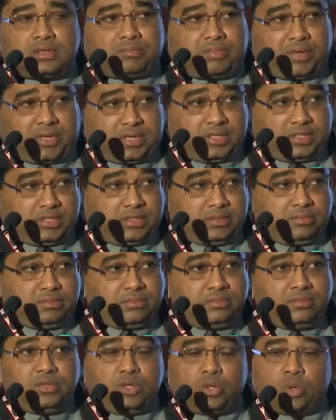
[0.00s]
because
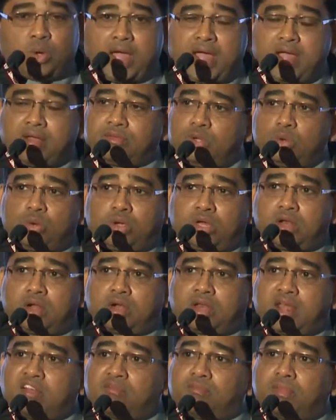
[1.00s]
you
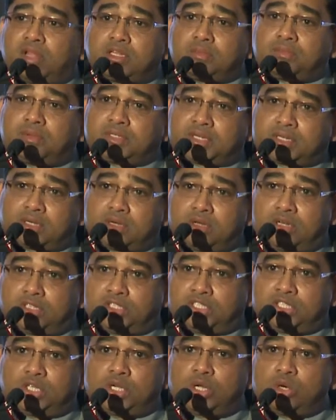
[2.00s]
cannot have multiple
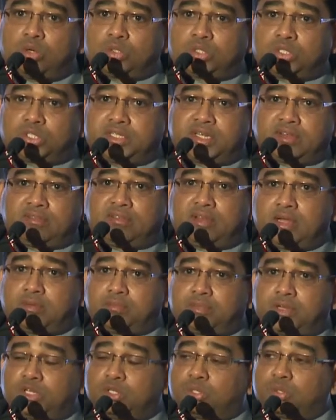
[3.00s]
technology nodes
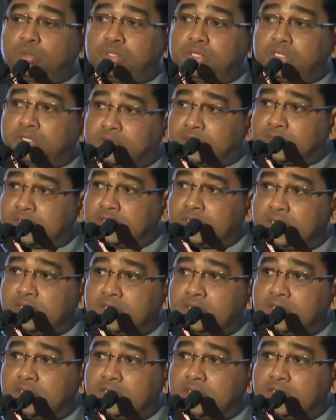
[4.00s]
developed in 2 years.